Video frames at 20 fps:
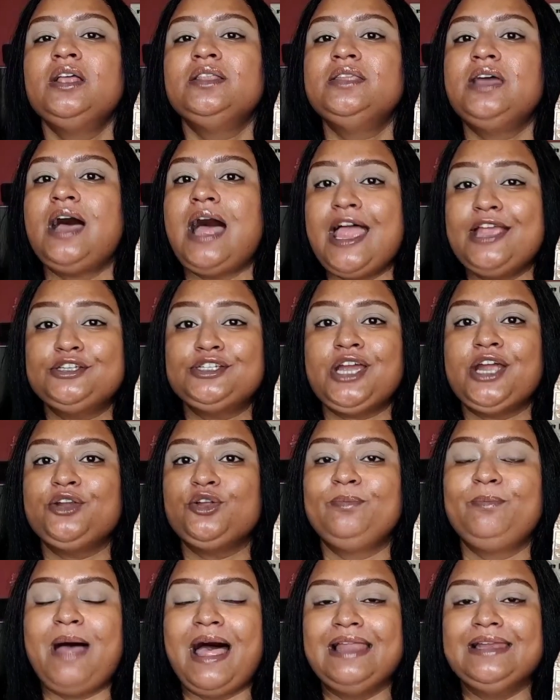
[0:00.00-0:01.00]
the
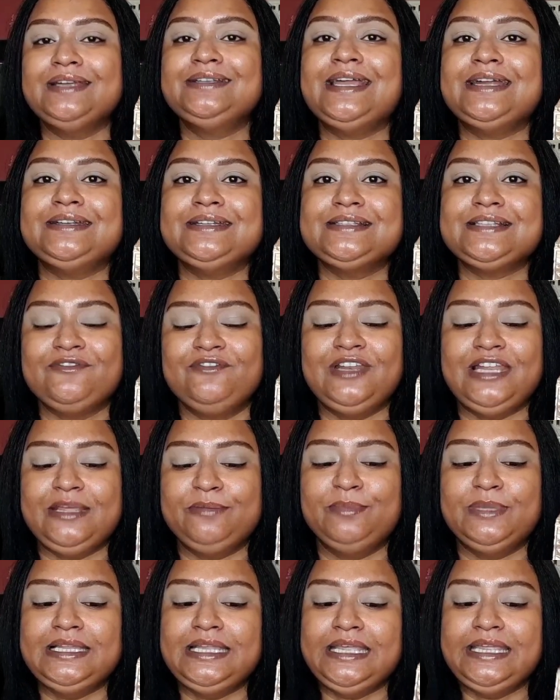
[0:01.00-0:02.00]
eyeshadow palette that is
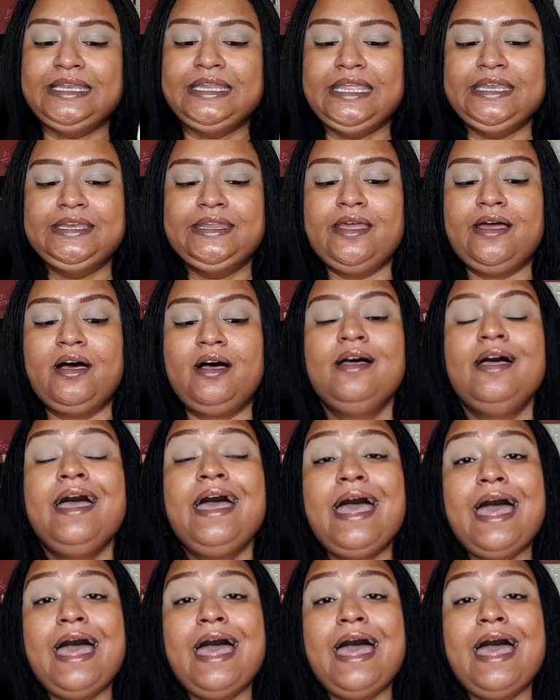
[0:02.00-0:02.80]
available in India.